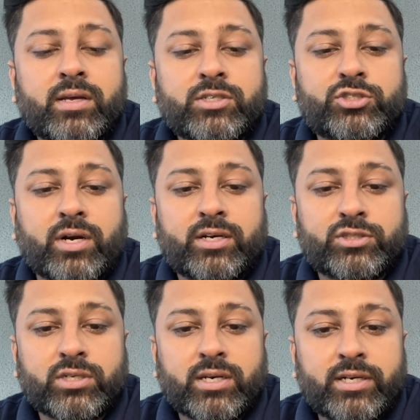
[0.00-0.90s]

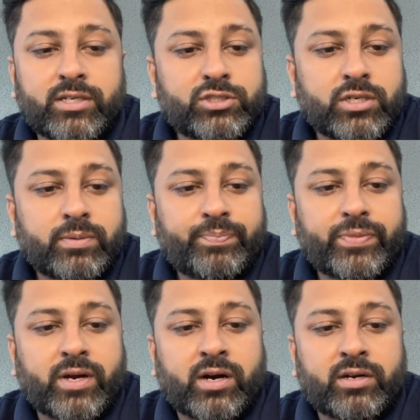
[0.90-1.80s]
Strategic Leadership,
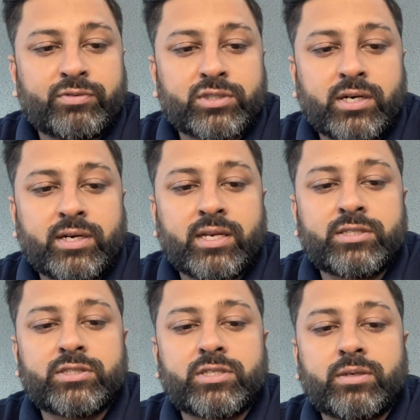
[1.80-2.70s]
Artificial
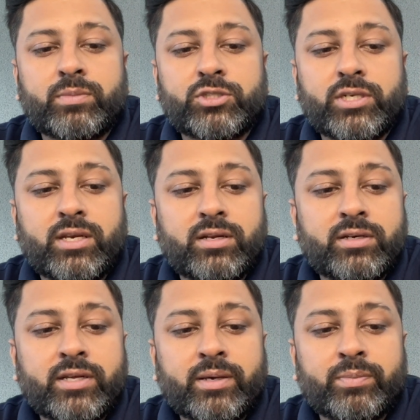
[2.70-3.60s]
Intelligence and Machine
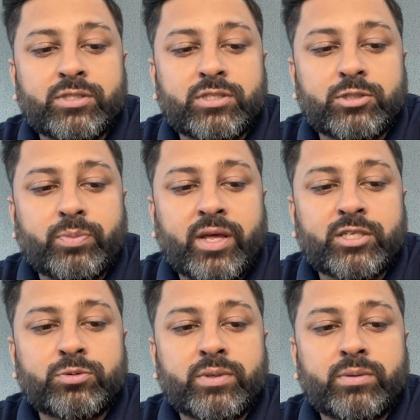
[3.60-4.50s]
Learning, Business
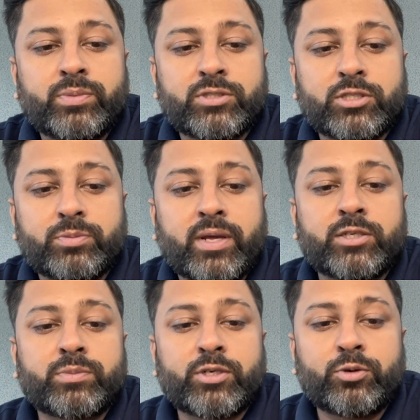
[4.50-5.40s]
Management, Business
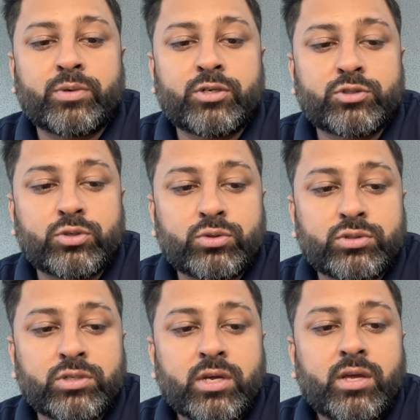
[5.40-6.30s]
Management Human
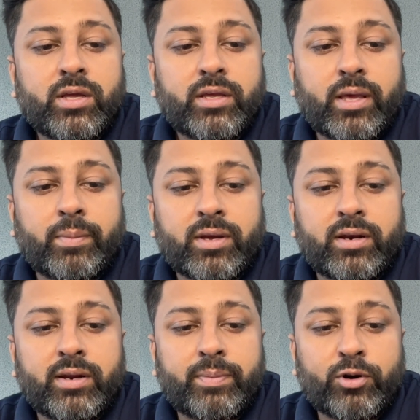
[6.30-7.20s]
Resource, Chemical
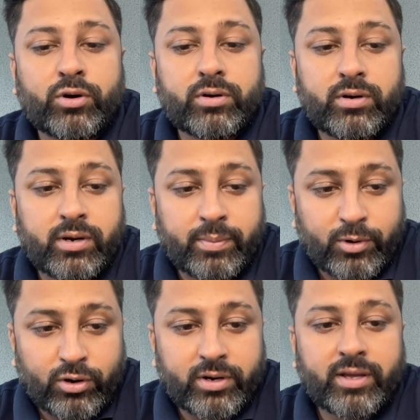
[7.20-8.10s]

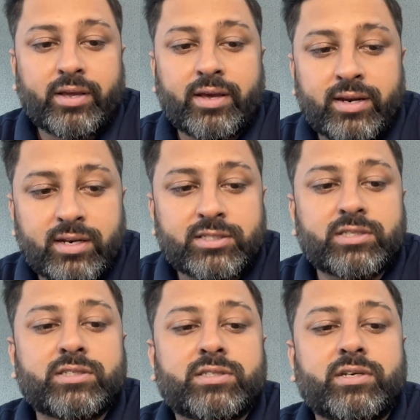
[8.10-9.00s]
Laboratory
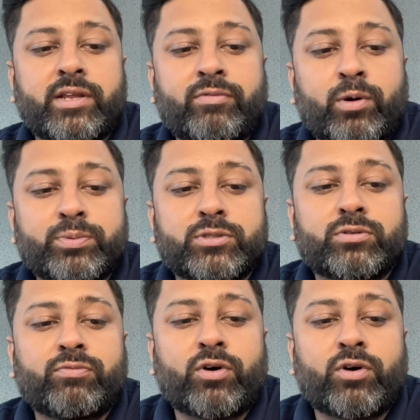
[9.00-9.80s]
Analysis, DevOps